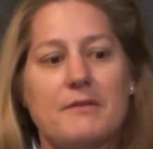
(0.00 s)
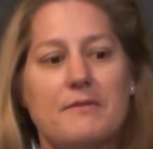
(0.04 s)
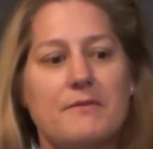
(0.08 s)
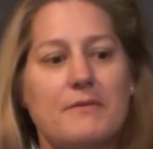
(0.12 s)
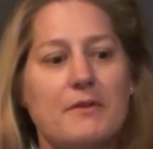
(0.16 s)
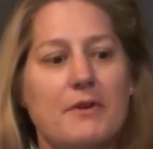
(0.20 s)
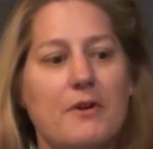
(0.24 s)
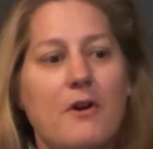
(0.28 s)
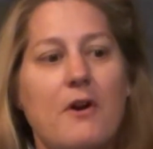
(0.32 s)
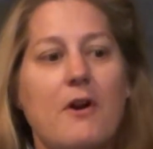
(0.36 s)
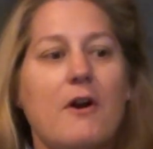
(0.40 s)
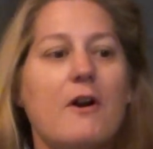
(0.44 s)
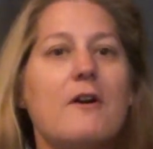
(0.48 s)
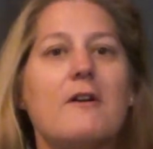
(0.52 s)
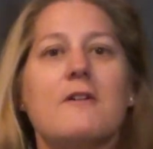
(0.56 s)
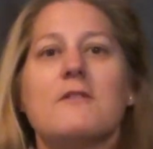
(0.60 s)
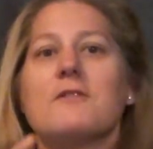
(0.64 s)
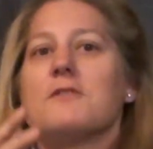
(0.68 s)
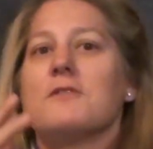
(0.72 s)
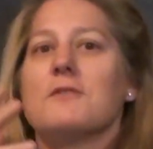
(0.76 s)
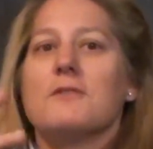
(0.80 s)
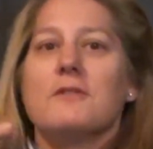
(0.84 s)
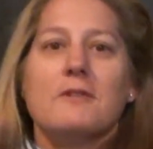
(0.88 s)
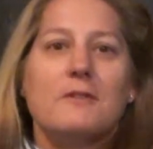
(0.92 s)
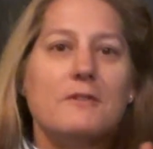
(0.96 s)
a heart
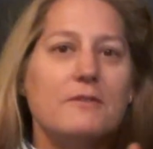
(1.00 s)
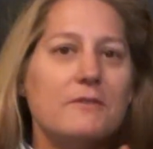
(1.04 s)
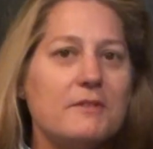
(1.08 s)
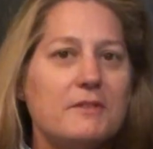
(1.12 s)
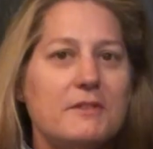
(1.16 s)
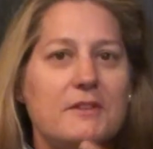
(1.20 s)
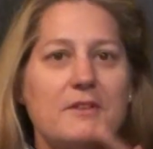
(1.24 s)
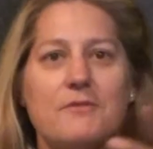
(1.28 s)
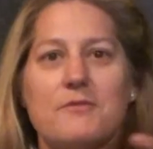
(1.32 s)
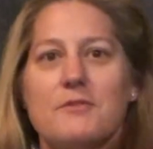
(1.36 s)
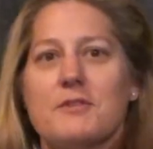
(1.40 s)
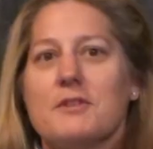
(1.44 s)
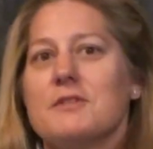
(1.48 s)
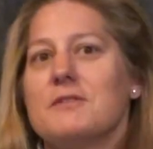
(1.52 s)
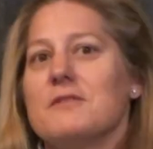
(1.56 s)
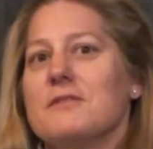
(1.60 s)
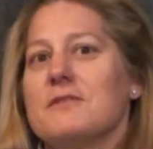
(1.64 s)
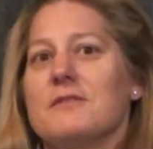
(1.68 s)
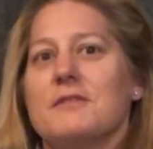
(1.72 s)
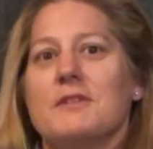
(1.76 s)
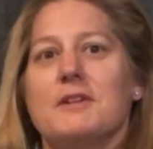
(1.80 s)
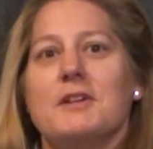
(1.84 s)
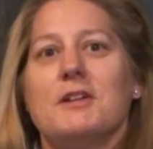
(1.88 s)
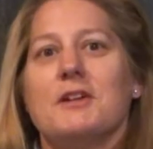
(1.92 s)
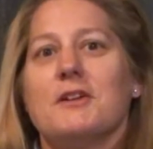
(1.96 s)
or different,
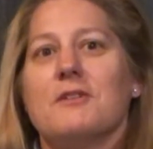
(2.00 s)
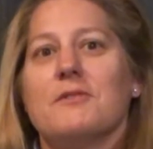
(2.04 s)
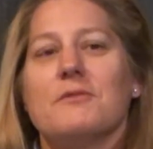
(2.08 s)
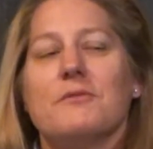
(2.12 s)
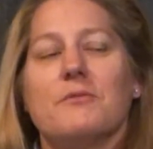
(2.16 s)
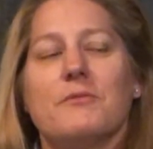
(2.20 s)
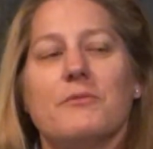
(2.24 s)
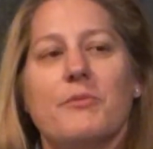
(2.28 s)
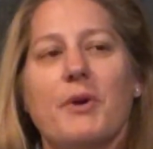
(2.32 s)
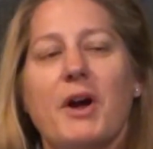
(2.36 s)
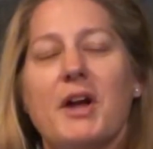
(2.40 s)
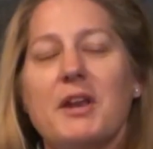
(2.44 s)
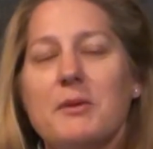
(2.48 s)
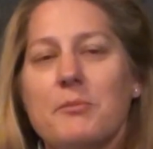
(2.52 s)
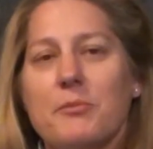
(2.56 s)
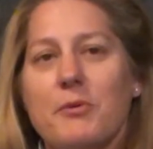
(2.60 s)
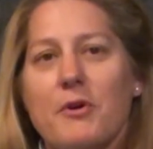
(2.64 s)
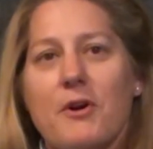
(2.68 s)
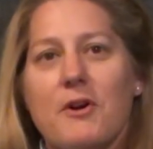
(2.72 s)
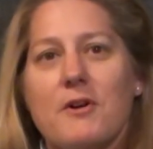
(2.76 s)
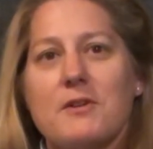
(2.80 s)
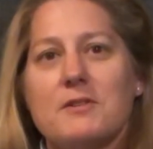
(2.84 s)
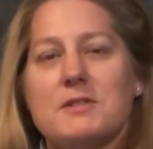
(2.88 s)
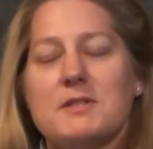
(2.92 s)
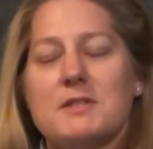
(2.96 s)
body
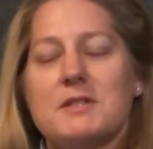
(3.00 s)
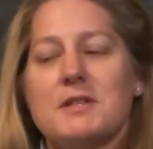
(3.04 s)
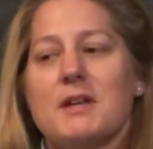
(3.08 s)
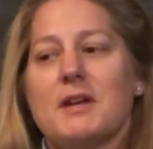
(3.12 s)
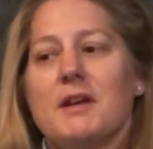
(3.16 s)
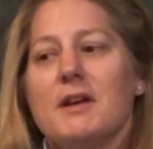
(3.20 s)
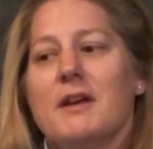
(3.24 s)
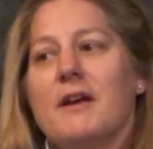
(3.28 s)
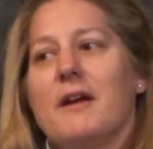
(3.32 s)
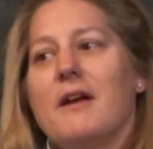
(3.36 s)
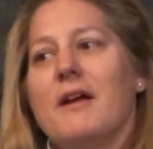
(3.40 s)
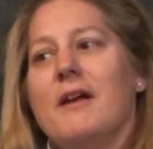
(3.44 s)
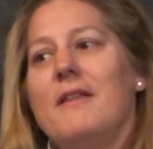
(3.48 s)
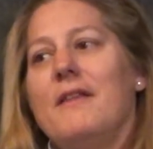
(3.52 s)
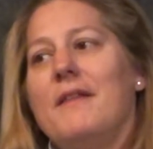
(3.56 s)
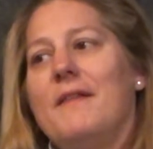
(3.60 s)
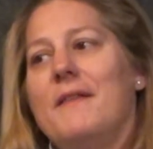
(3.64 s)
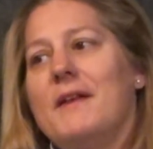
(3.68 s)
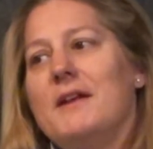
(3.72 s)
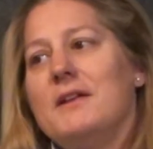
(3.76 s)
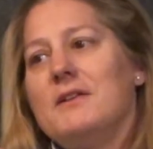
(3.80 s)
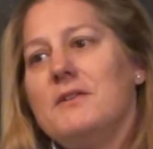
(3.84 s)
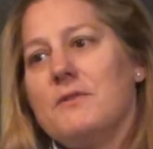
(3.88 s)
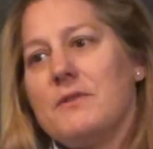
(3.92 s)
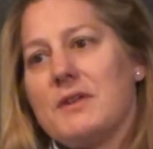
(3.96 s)
parts, and then
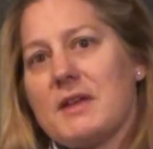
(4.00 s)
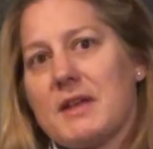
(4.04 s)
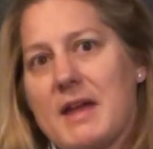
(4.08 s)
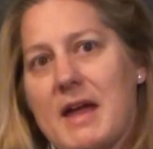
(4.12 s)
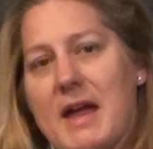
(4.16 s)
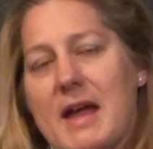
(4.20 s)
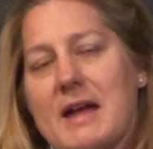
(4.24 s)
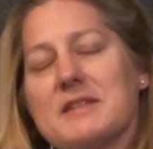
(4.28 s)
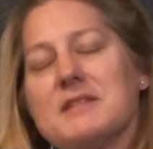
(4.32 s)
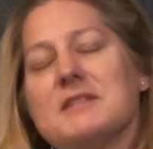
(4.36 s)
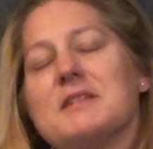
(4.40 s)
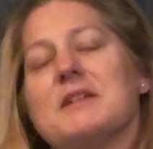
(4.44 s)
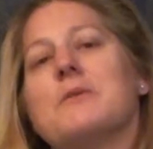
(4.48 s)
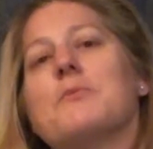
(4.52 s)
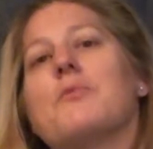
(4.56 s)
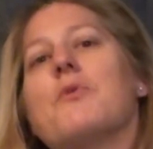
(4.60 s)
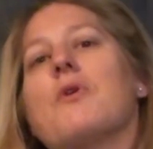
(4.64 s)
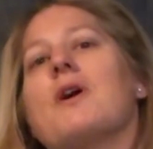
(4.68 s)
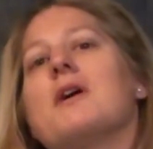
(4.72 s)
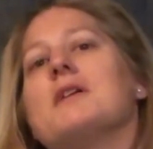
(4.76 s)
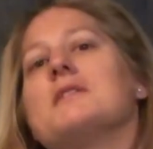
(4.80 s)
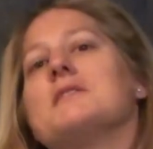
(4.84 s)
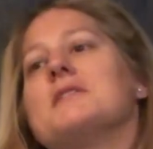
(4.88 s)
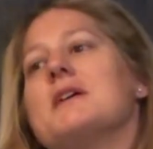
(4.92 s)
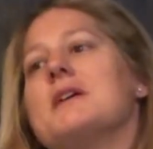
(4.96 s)
they do the casting
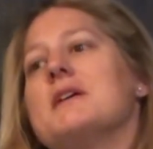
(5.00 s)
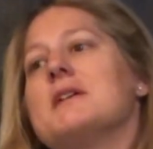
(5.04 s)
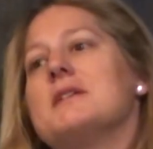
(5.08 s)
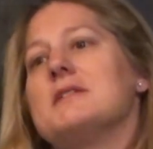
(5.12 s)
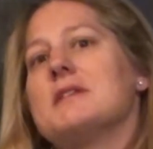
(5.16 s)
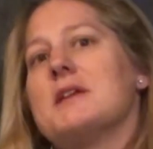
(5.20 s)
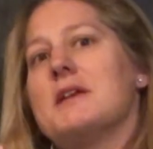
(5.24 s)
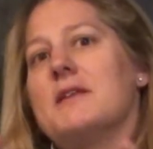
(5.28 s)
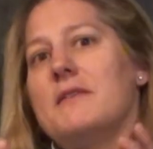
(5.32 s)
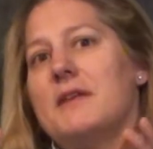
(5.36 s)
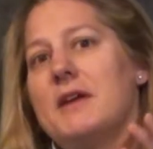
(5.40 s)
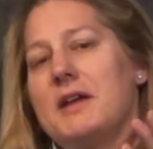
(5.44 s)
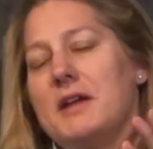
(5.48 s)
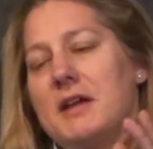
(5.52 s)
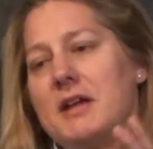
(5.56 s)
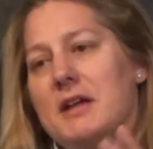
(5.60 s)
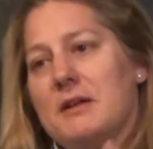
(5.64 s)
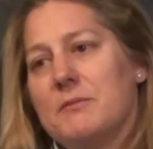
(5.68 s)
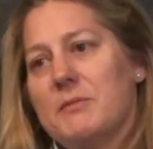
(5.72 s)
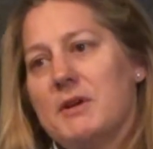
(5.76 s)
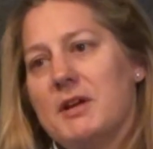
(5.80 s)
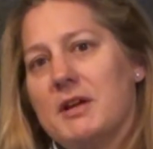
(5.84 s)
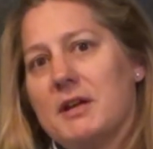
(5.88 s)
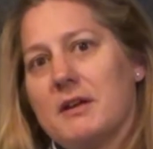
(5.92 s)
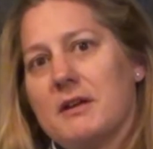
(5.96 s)
process and they hand
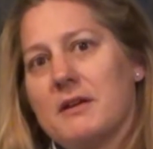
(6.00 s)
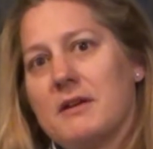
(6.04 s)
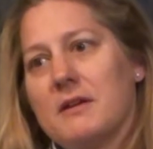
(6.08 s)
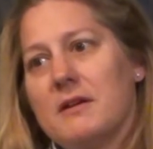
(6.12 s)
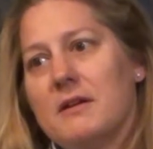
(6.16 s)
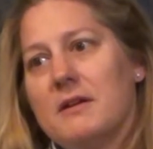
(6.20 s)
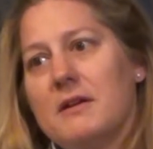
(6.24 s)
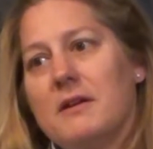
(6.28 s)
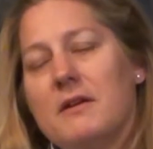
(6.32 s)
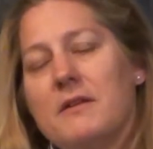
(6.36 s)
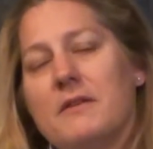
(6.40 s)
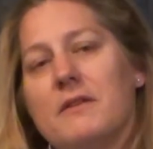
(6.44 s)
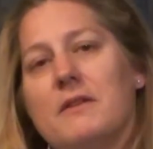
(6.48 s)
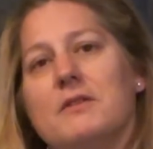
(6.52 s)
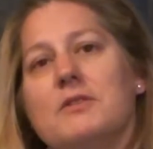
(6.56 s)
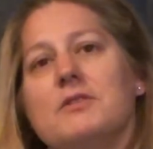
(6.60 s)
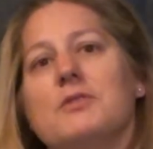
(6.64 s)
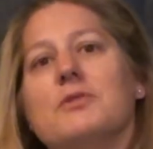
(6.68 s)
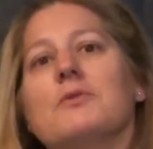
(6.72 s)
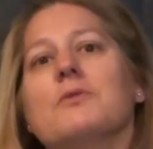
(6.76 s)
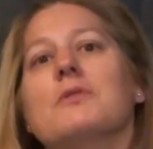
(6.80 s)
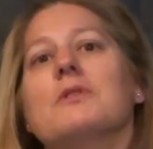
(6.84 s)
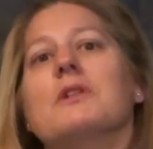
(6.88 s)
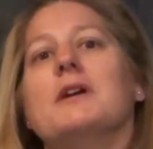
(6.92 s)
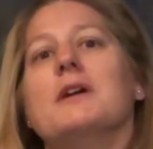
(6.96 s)
make the
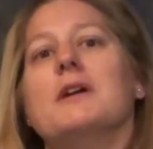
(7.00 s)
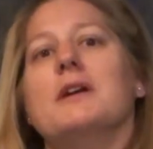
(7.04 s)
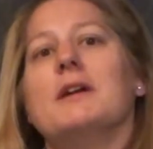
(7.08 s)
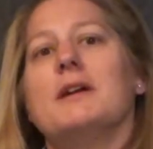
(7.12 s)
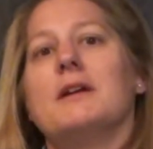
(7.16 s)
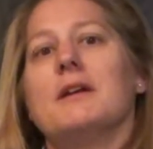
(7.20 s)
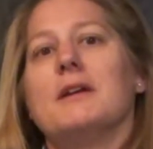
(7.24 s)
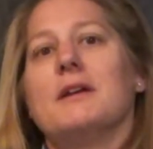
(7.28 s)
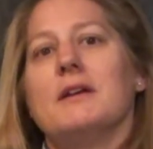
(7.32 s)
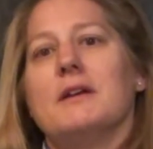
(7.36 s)
tooling,